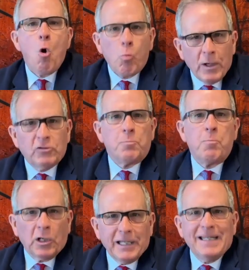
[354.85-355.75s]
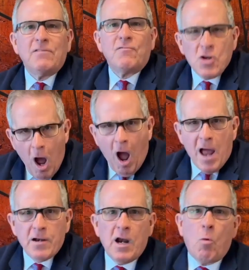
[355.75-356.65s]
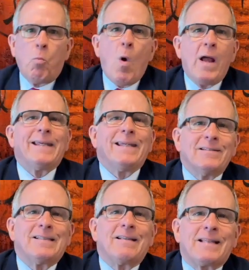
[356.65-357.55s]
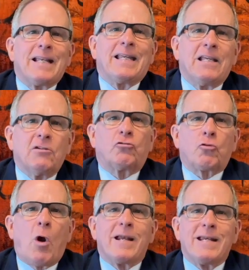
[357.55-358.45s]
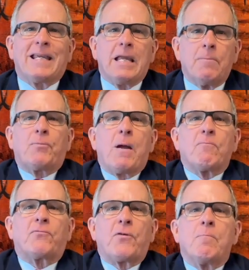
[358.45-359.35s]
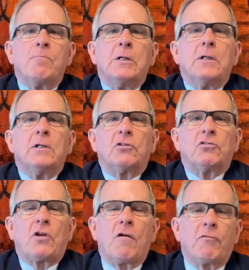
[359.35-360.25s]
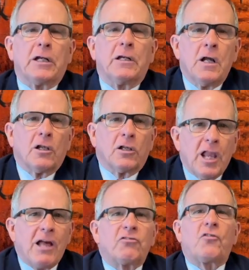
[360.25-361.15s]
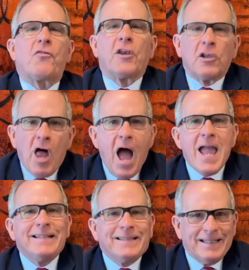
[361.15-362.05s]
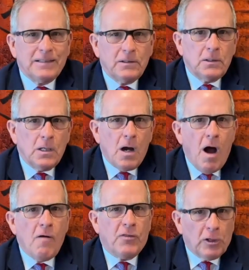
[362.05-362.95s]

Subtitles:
which believe not. Now, what is it that he is trying to keep them from discovering? Lest the light of the